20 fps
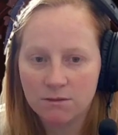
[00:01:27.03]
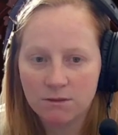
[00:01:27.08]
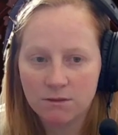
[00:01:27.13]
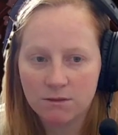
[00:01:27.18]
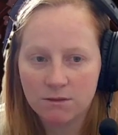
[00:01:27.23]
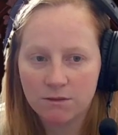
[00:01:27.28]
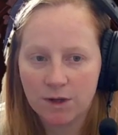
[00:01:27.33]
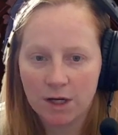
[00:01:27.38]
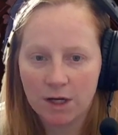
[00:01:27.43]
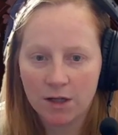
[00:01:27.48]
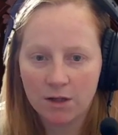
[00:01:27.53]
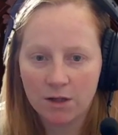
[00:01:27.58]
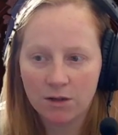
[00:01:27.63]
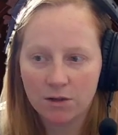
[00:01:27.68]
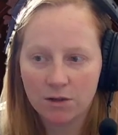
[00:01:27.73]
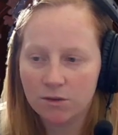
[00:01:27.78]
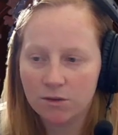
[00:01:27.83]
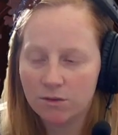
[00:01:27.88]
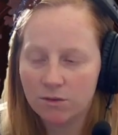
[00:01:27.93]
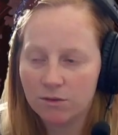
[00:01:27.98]

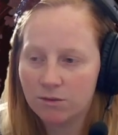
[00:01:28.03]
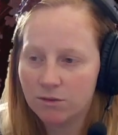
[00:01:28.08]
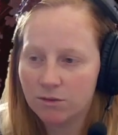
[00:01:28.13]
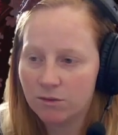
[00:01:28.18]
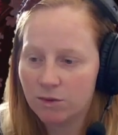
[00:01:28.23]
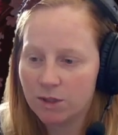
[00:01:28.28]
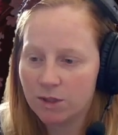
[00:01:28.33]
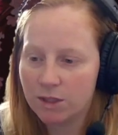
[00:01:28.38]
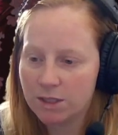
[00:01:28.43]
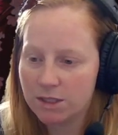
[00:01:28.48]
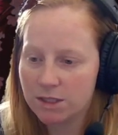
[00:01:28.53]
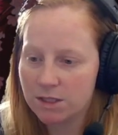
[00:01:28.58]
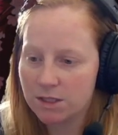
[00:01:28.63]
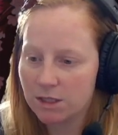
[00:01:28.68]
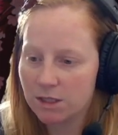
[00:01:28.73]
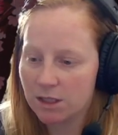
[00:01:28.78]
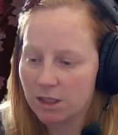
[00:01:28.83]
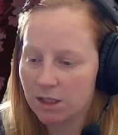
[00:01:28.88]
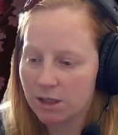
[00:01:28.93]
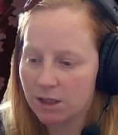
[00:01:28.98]
follow what's
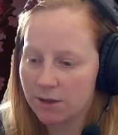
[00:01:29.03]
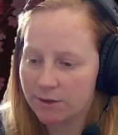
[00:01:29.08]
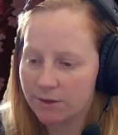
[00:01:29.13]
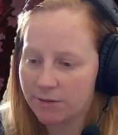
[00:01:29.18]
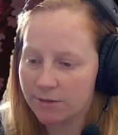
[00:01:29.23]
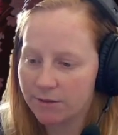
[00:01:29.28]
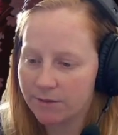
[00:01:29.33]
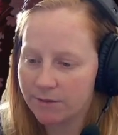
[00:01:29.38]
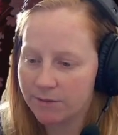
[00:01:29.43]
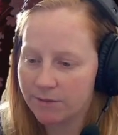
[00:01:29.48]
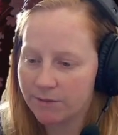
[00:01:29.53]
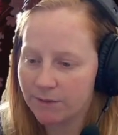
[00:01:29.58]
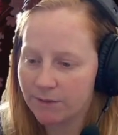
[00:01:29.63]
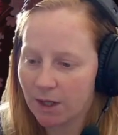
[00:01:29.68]
on